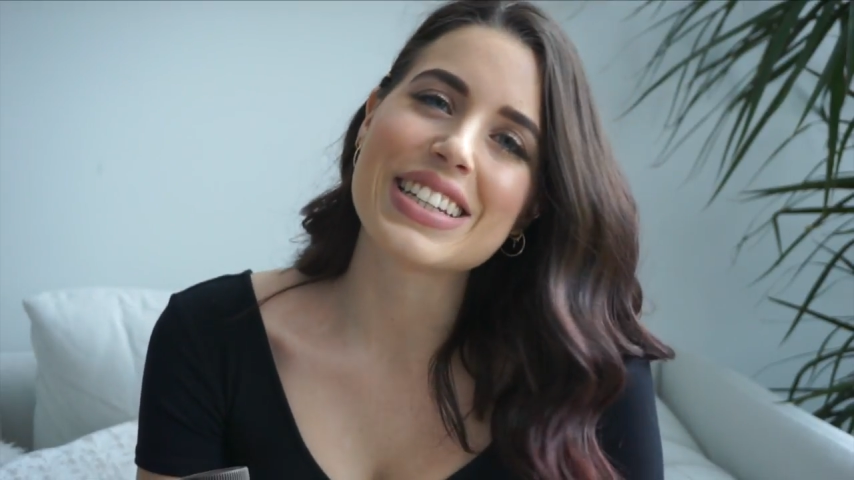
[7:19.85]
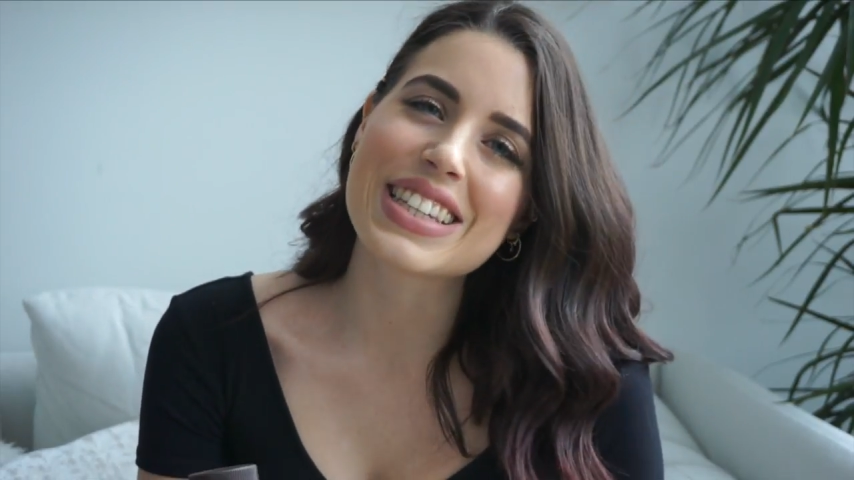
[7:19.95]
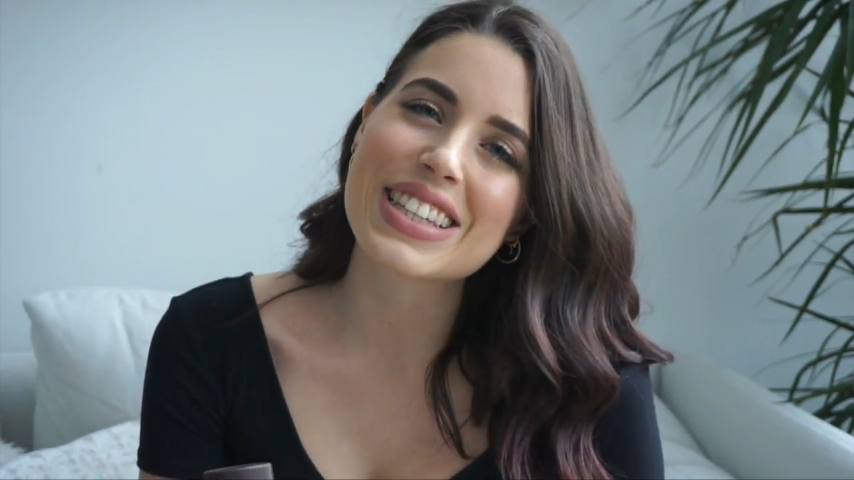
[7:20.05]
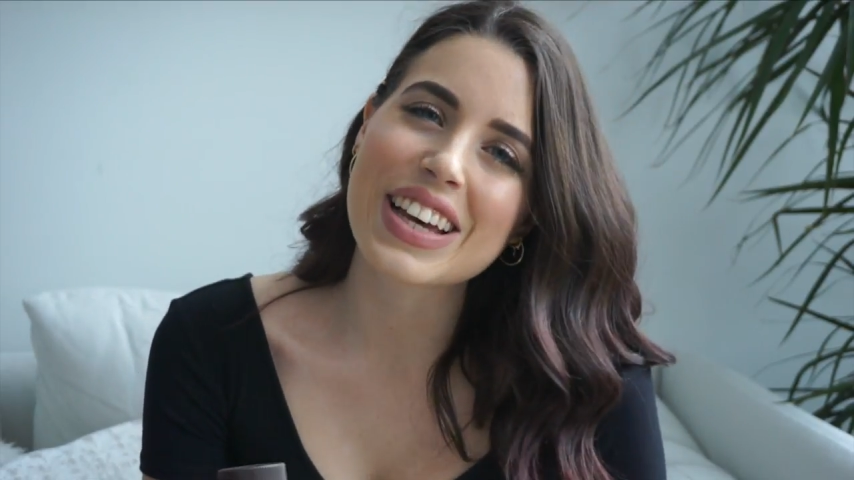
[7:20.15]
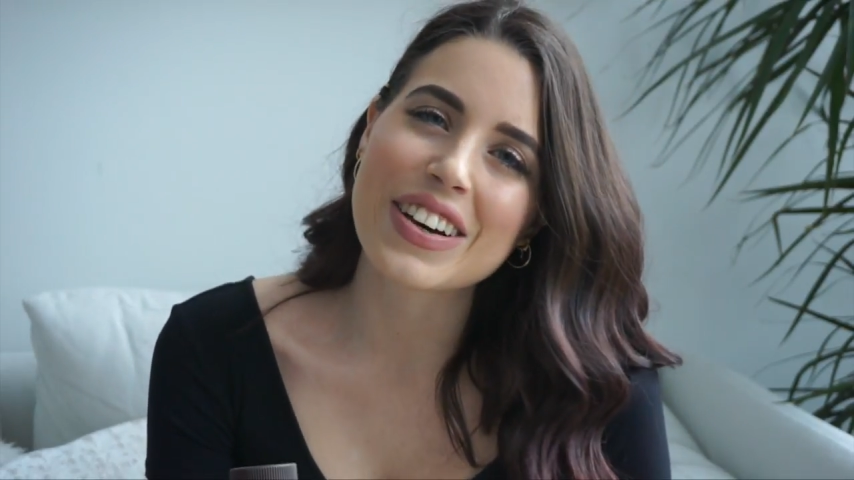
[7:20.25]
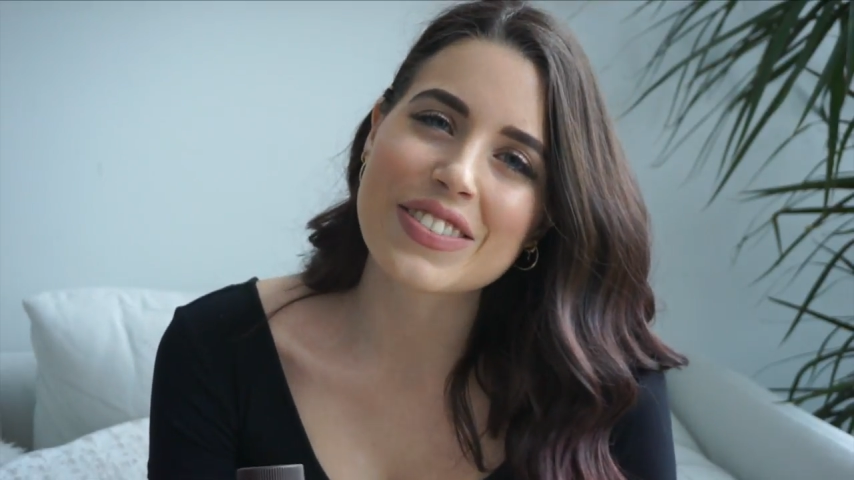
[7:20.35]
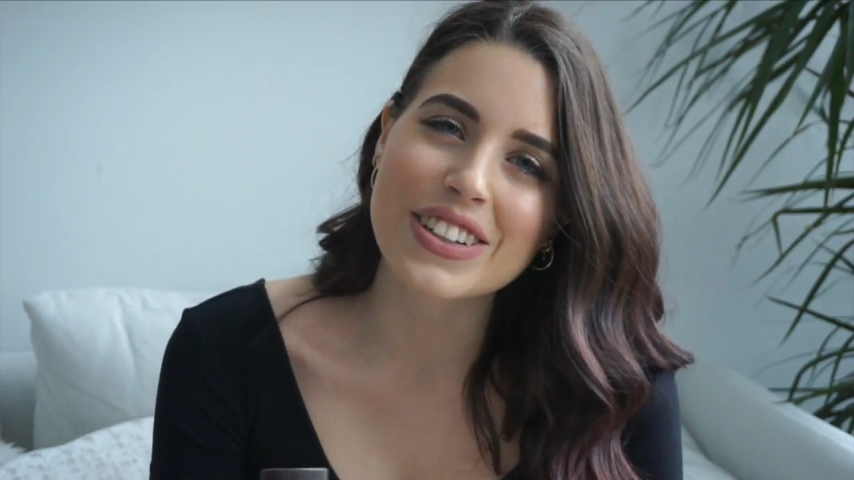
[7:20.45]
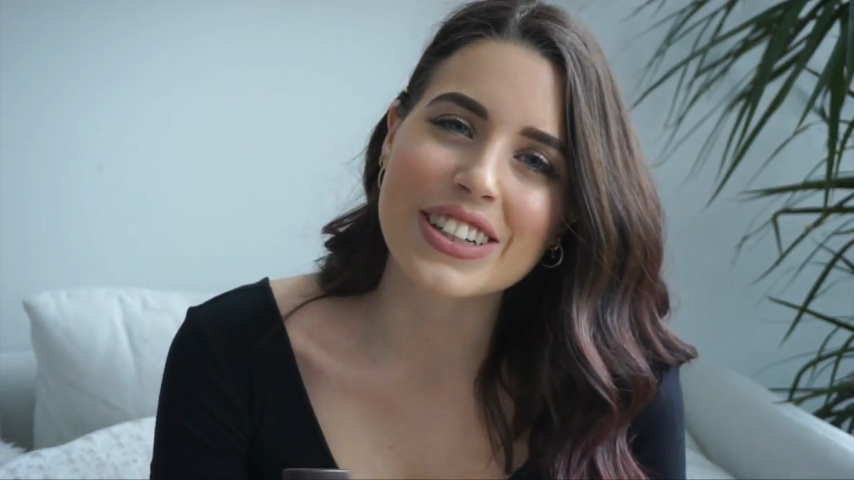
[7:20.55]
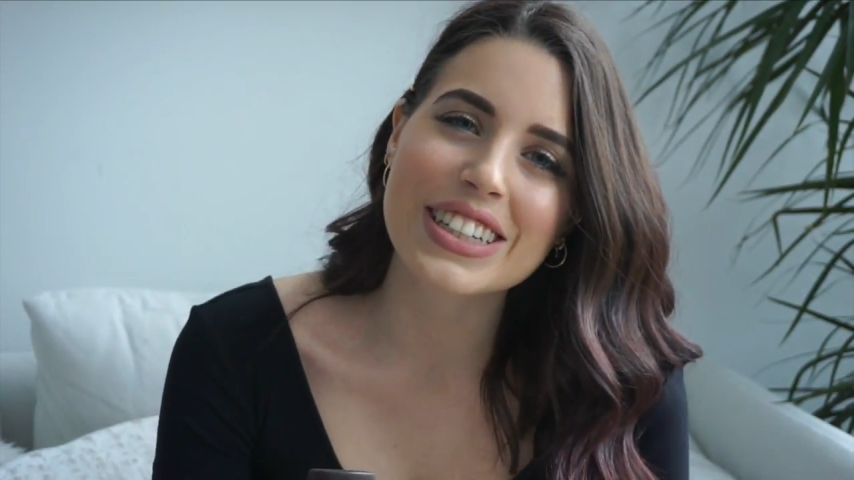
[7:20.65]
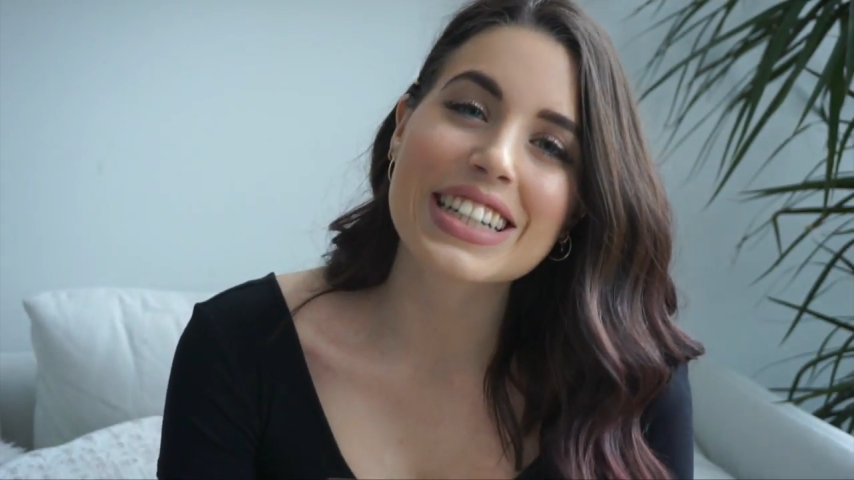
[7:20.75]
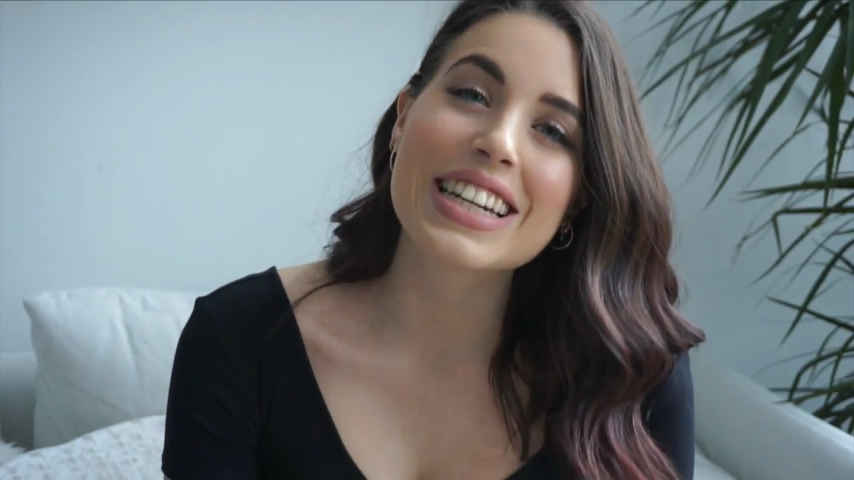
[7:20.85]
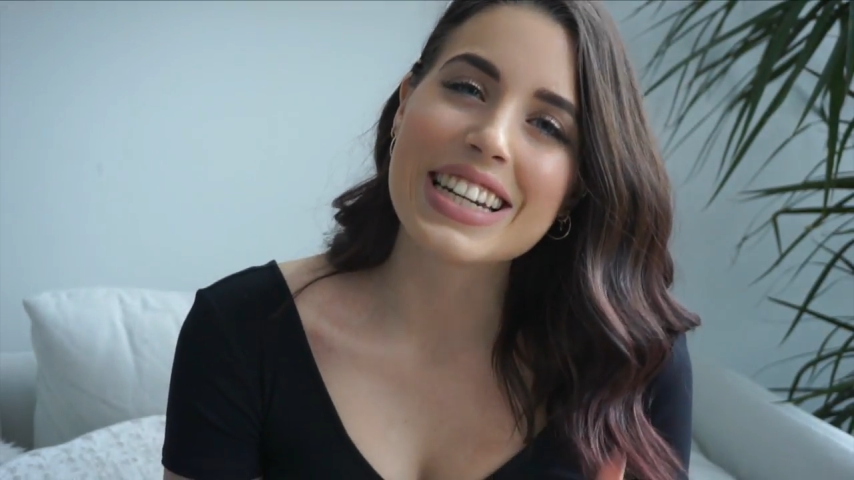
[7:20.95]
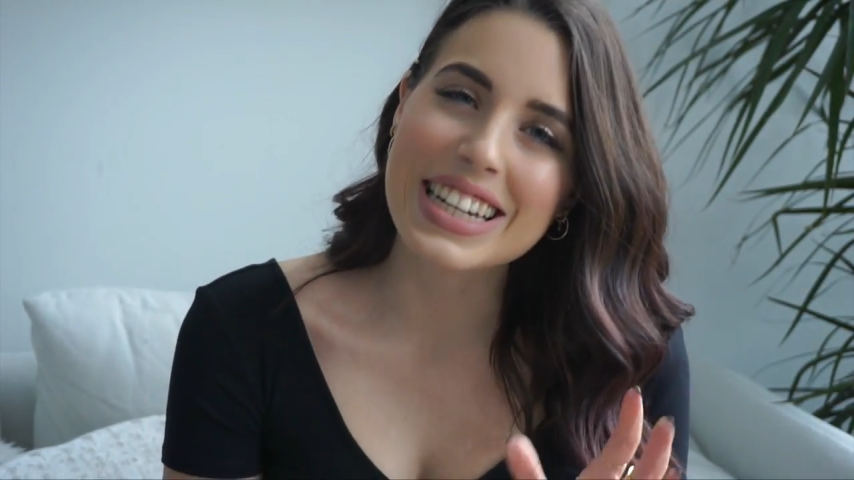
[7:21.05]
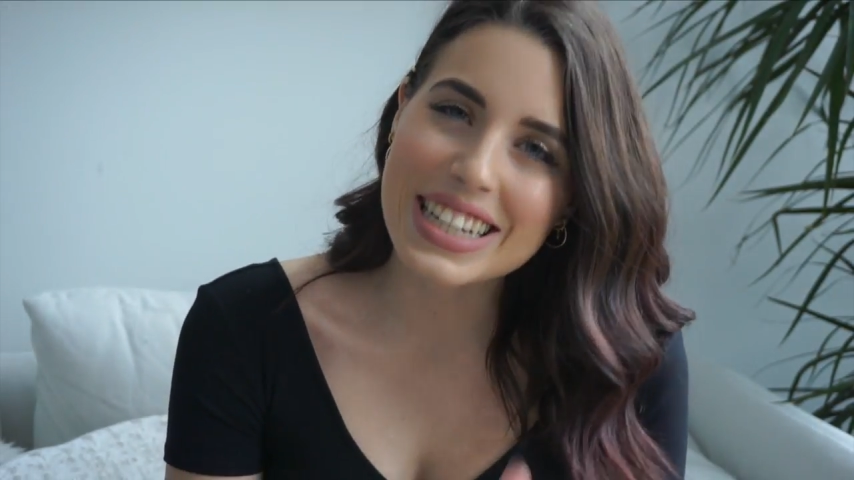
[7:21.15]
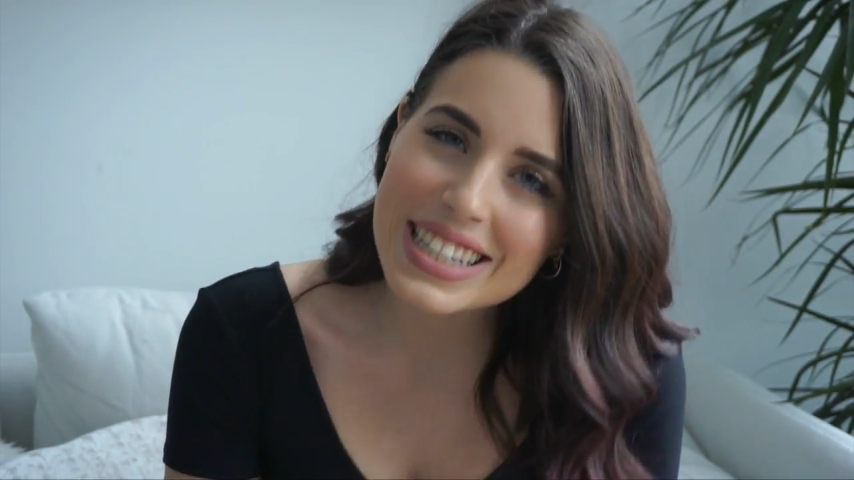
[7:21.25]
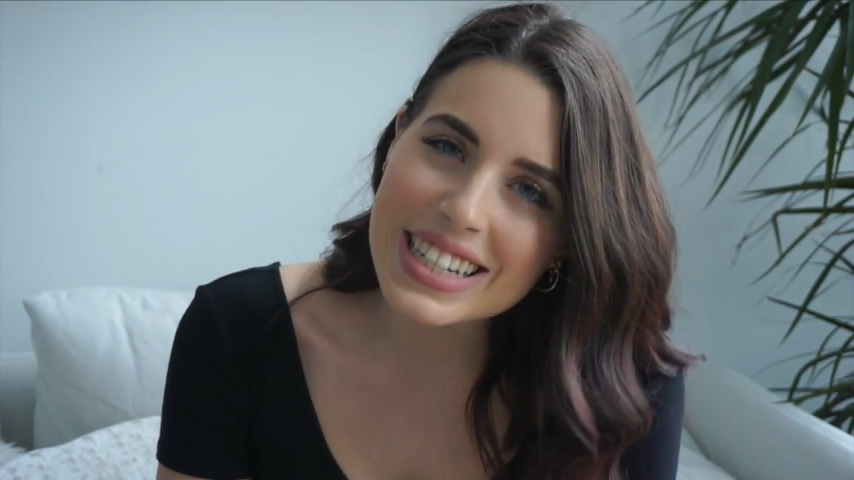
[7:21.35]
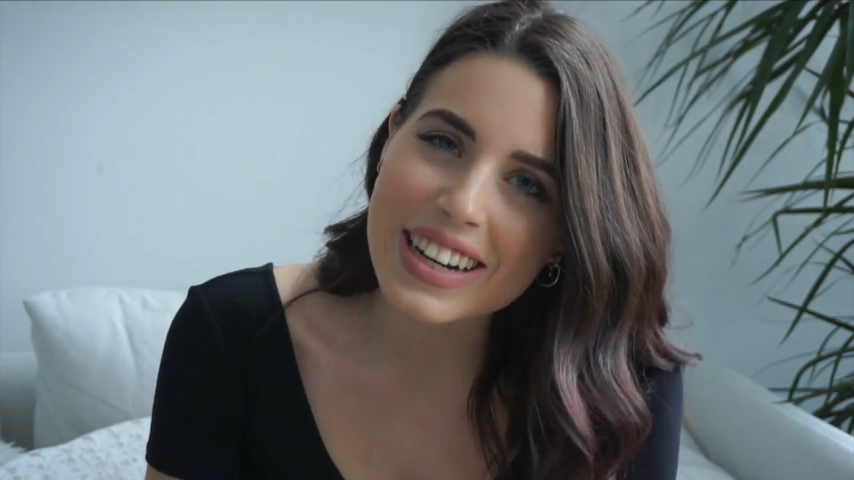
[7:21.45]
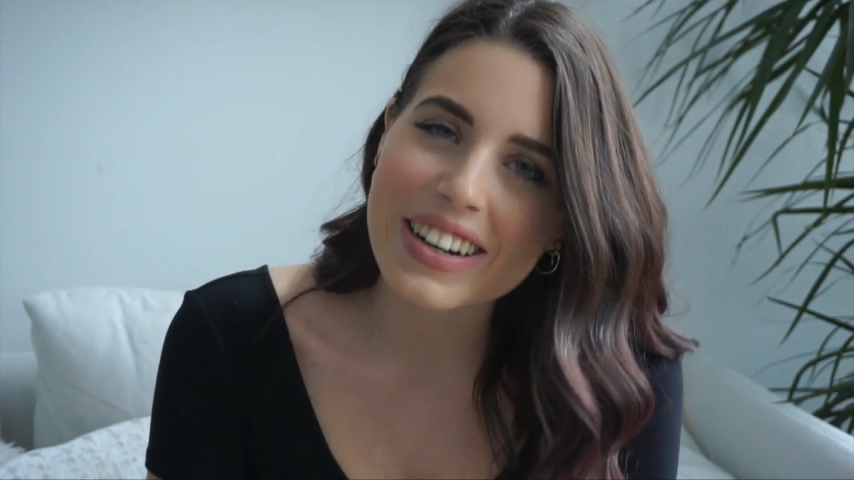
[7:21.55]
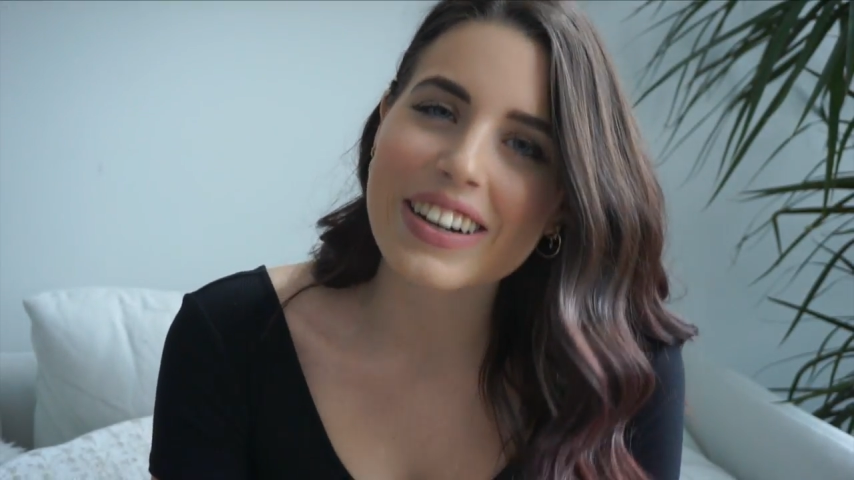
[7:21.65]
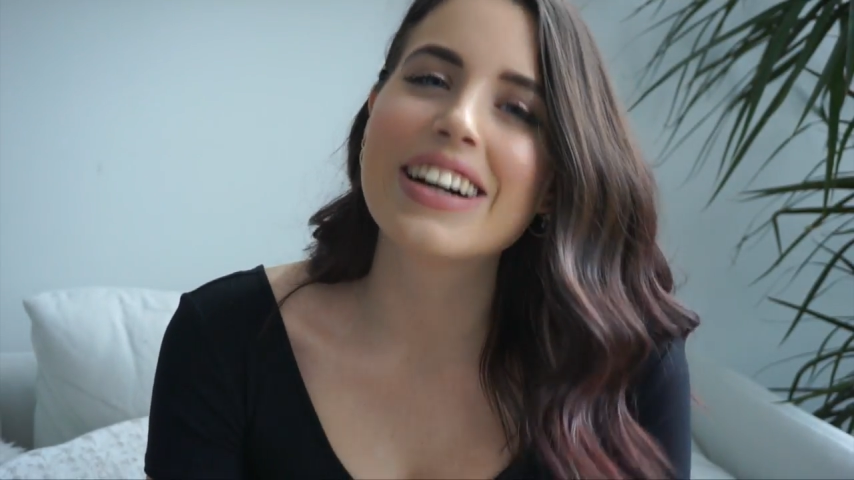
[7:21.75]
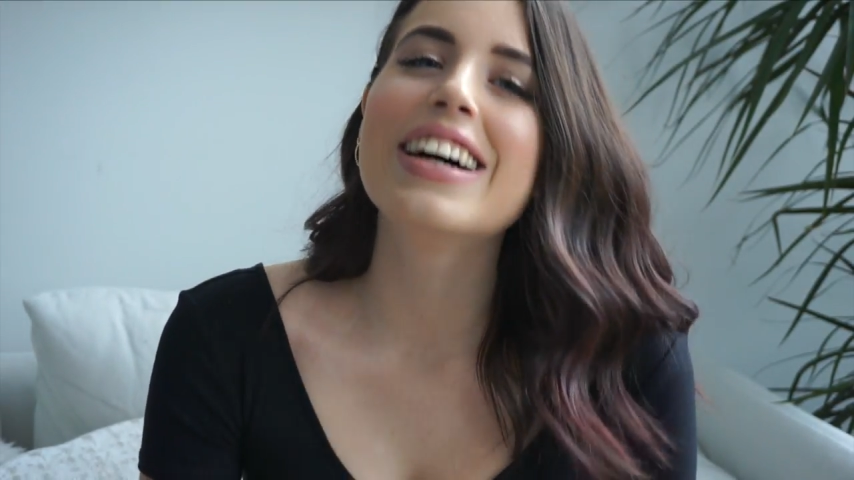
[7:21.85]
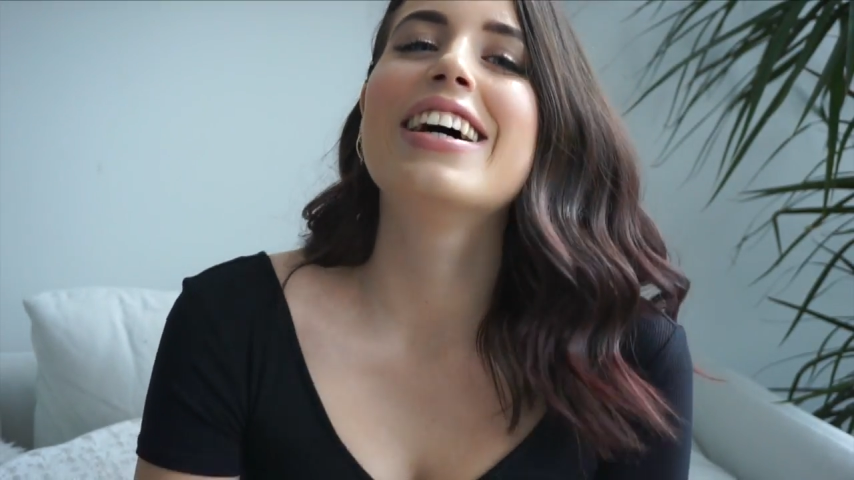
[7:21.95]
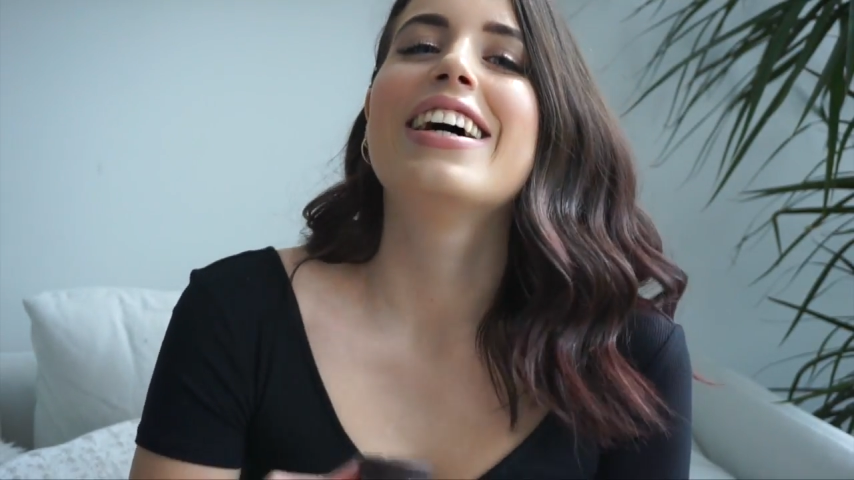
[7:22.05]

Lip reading: discovered this year